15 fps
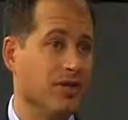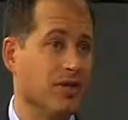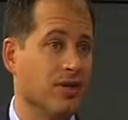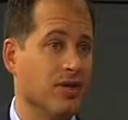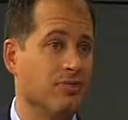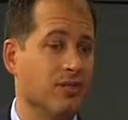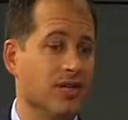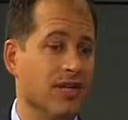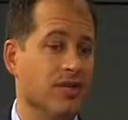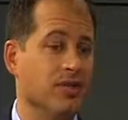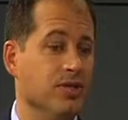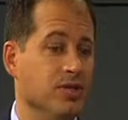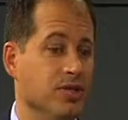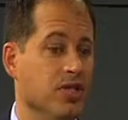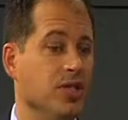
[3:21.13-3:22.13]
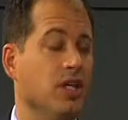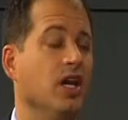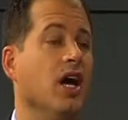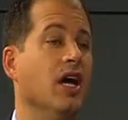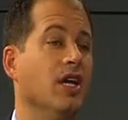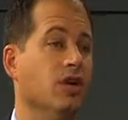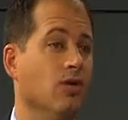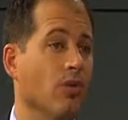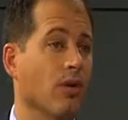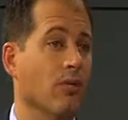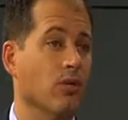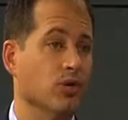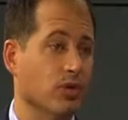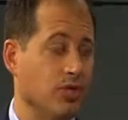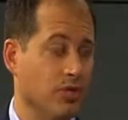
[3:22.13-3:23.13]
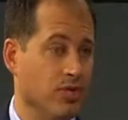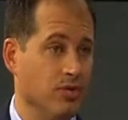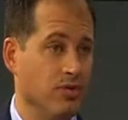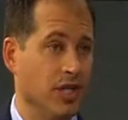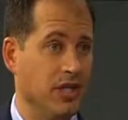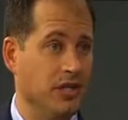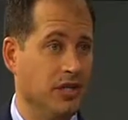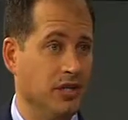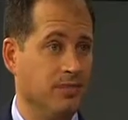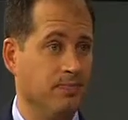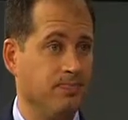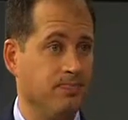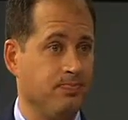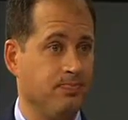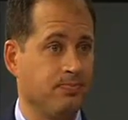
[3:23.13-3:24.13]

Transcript: circumstances, isn't a normal situation. So